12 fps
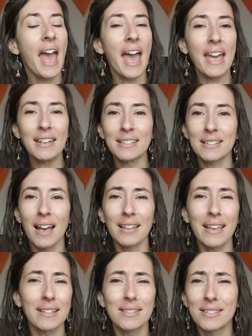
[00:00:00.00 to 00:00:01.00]
And it's got
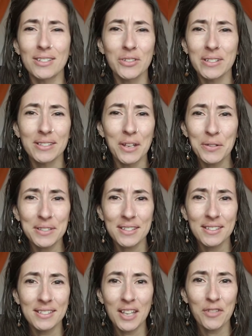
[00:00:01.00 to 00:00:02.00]
like citrus notes
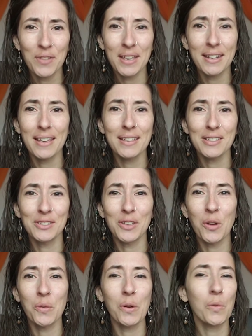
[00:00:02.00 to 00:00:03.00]
and stuff in it.
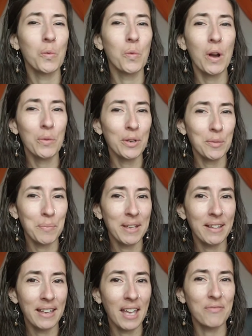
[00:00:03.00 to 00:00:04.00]
So what would it be
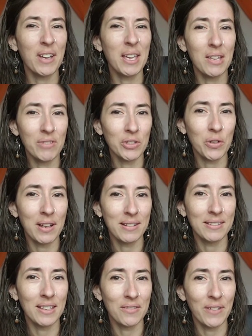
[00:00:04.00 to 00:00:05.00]
like if I even tried to
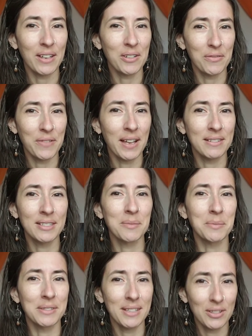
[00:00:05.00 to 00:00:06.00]
see if I could find
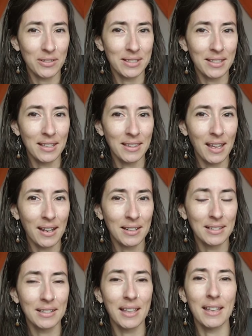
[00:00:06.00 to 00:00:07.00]
some citrus in
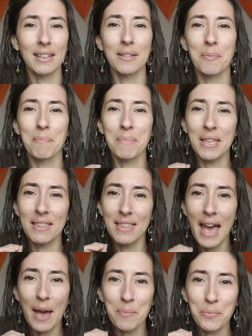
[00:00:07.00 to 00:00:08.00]
there? Like, be
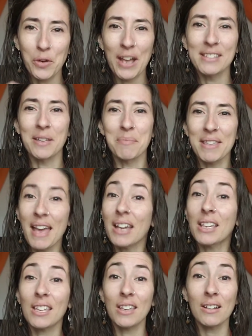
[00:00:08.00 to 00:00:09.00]
that present, be
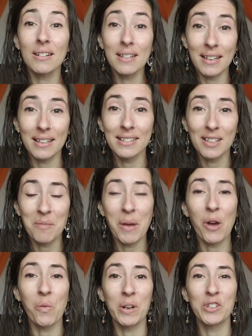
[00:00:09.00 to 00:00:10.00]
that curious
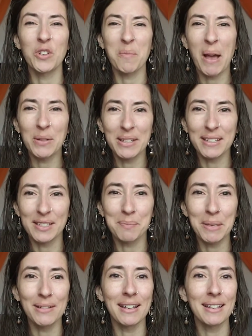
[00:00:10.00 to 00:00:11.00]
about what you're about to
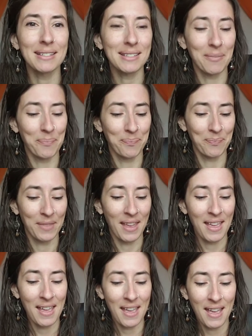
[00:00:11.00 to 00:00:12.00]
experience.
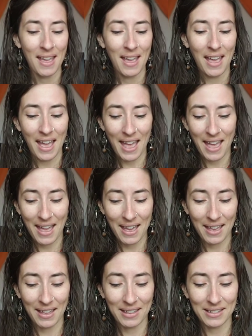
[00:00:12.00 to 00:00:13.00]

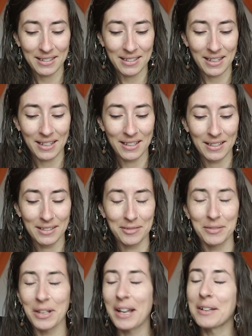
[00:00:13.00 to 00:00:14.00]
And
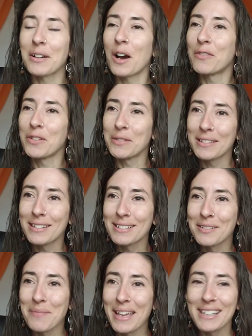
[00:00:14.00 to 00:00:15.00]
coffee really
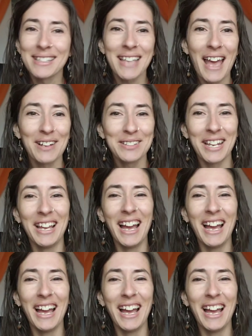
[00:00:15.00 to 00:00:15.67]
doesn't make a sound.